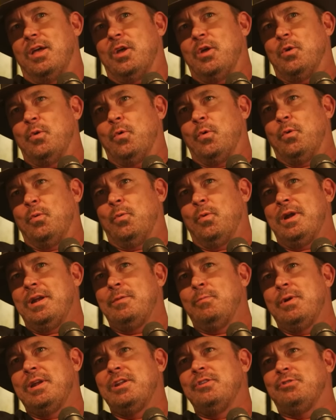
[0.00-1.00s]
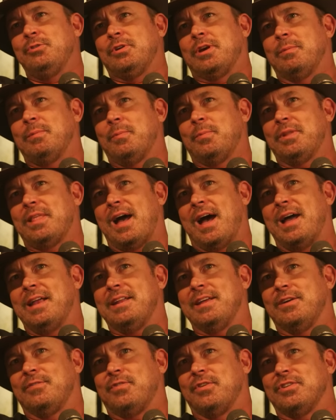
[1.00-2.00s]
when did you come up with the
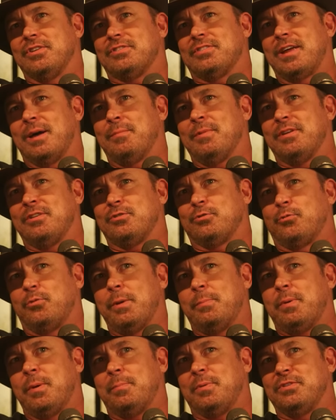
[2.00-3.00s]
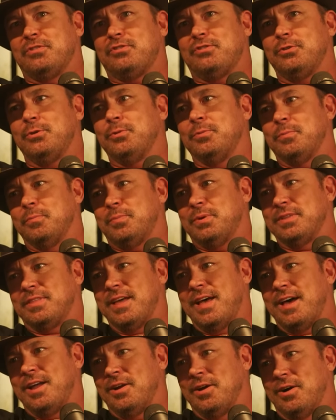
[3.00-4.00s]
idea for just, I'm going to just rip up a suit and put
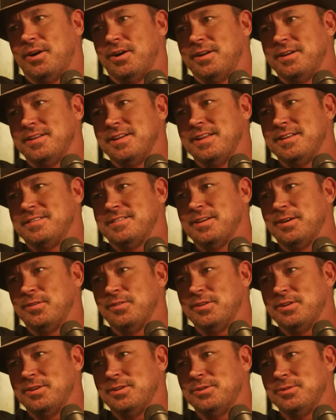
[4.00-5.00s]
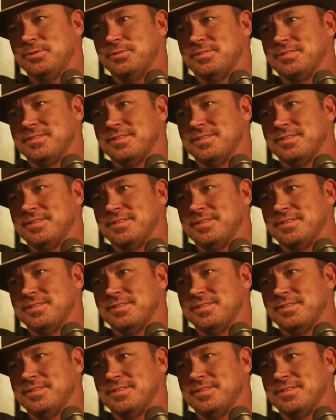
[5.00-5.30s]
that on and tell the news?